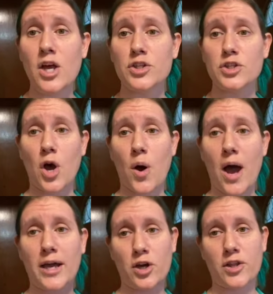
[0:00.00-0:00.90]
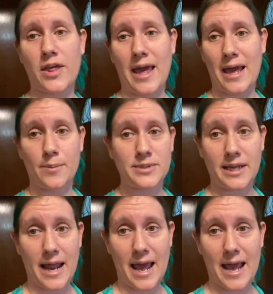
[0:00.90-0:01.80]
So I cooked the ham
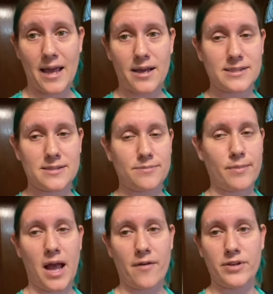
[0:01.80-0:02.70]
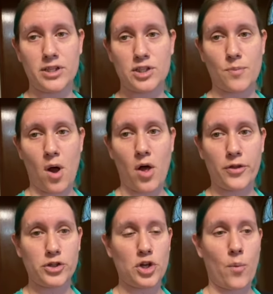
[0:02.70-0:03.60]
today because my oven is small and
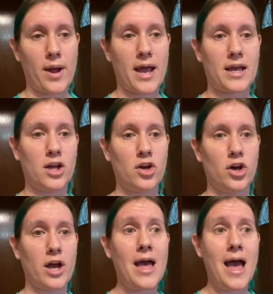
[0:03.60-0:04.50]
there's no way I could cook